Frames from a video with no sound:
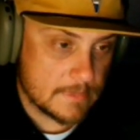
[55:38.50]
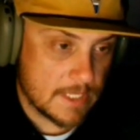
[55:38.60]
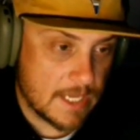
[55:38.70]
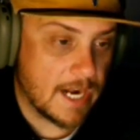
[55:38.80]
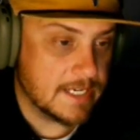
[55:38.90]

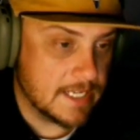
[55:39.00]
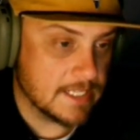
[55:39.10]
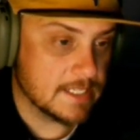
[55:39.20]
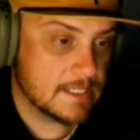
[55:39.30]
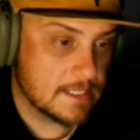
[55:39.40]
Yeah, there's,
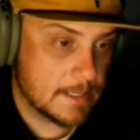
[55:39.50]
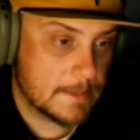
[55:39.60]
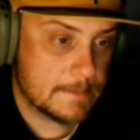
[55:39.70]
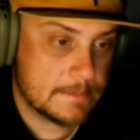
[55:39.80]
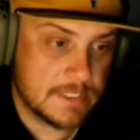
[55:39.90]
didn't, didn't
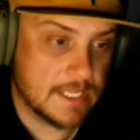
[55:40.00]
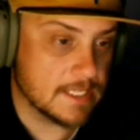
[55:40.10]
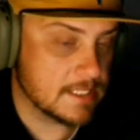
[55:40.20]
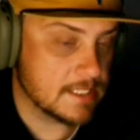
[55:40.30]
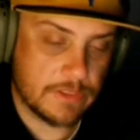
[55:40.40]

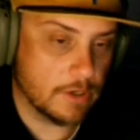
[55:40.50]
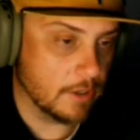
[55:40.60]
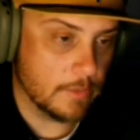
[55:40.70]
there's nothing the on the